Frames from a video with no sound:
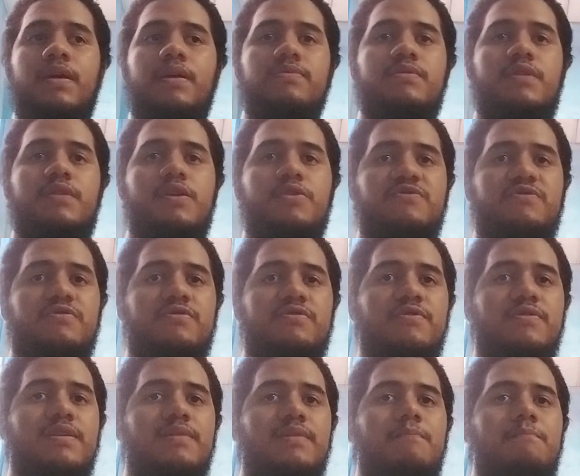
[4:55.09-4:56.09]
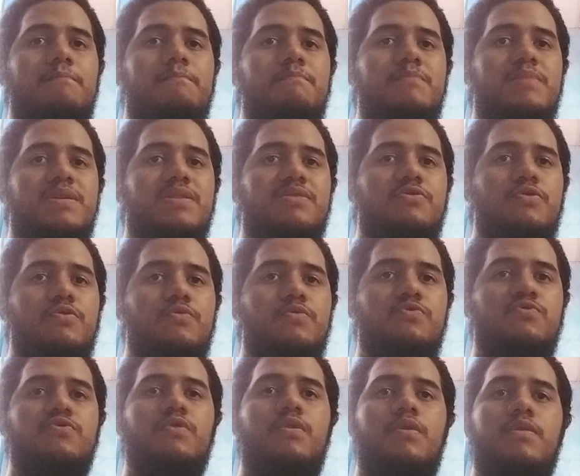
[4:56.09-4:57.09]
Their study
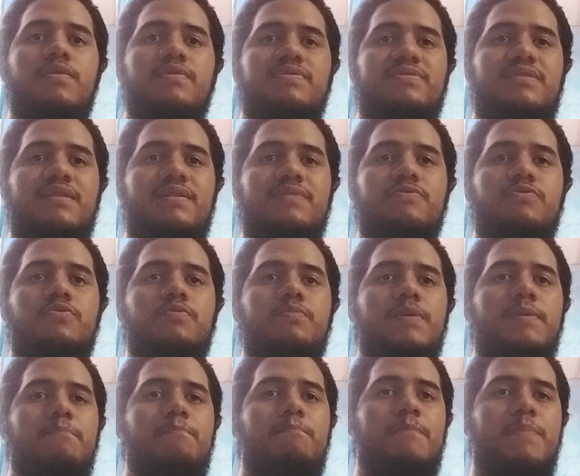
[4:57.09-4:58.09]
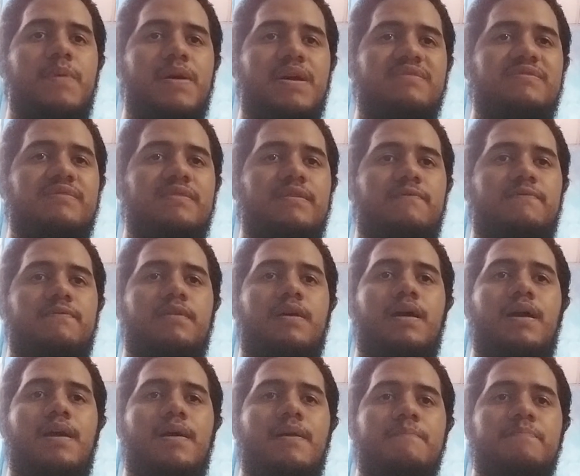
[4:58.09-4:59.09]
methods tend to be passive,
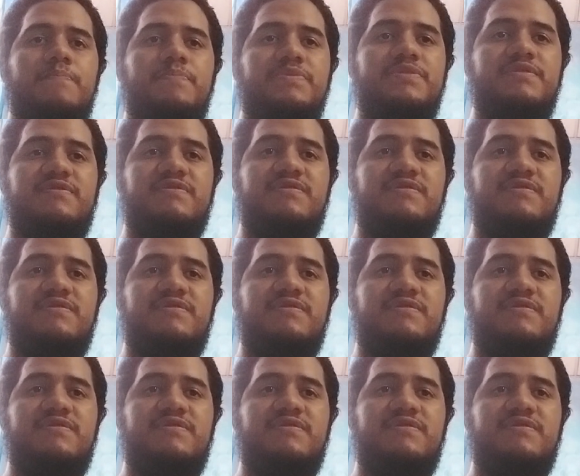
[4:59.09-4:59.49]
the